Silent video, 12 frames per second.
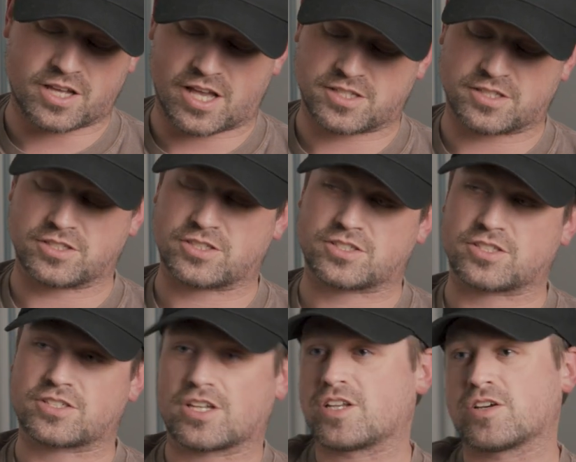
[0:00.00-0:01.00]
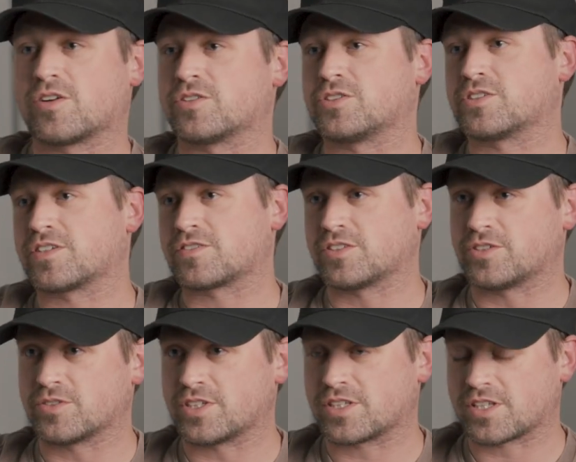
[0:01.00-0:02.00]
class and it's just a study hall and you don't have to
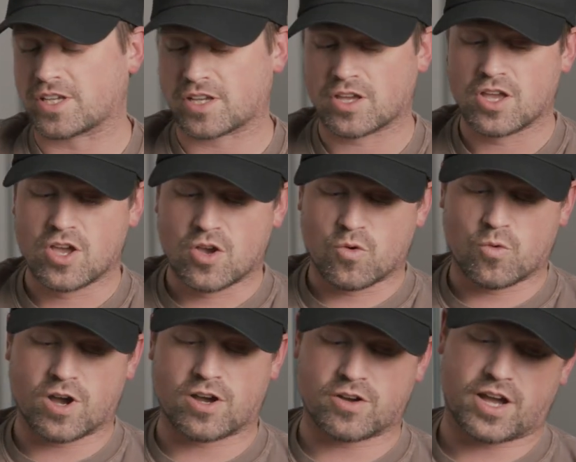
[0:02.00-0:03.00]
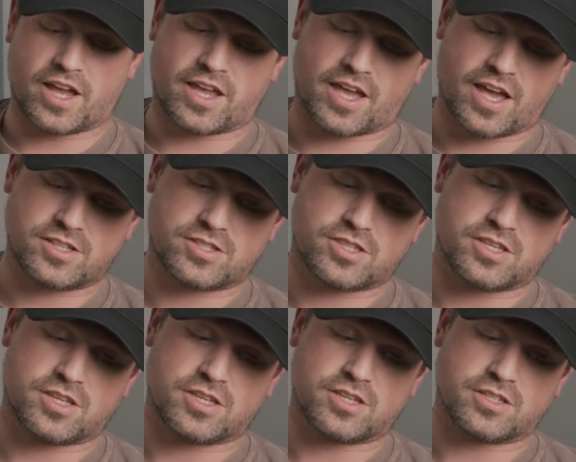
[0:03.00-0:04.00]
do anything. Well, I guess
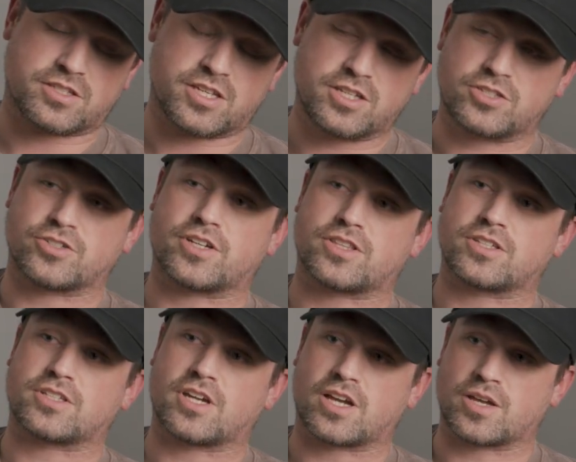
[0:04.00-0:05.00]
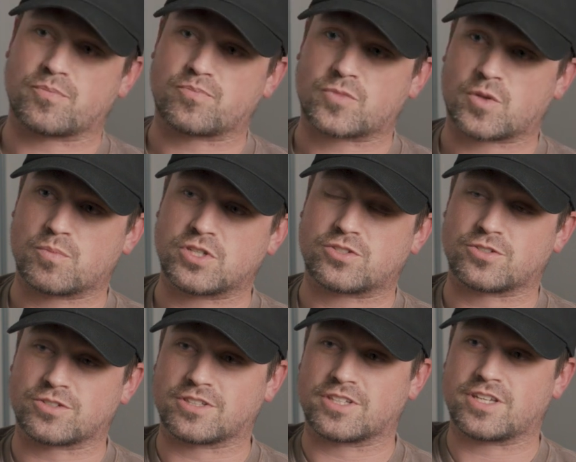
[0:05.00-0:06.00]
the teacher at the time,
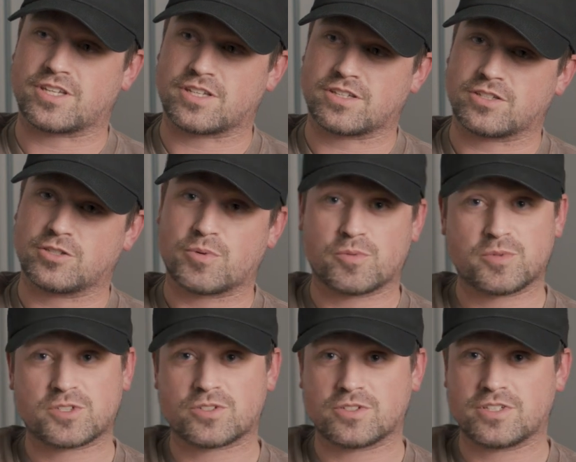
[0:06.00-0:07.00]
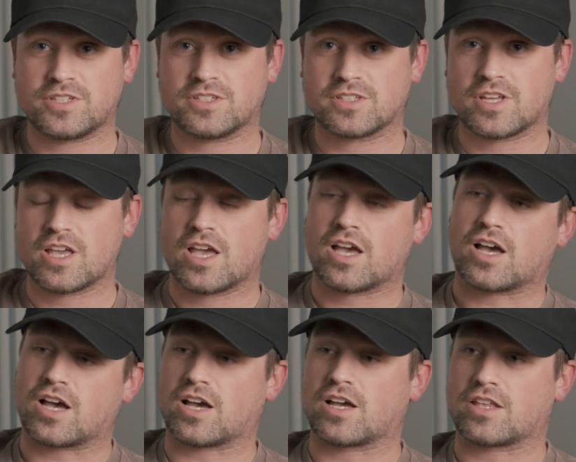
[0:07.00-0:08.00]
Mr. Lee, you remember Mr. Lee?
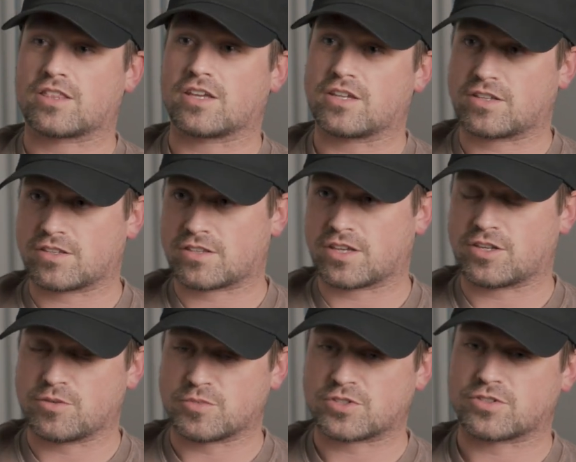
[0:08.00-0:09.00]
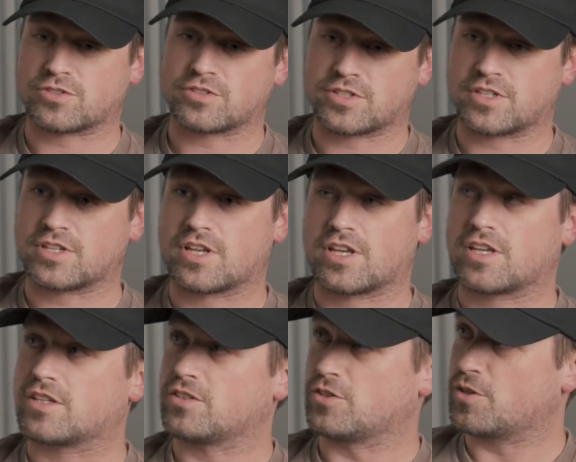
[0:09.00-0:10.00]
Thank you, Mr. Lee. You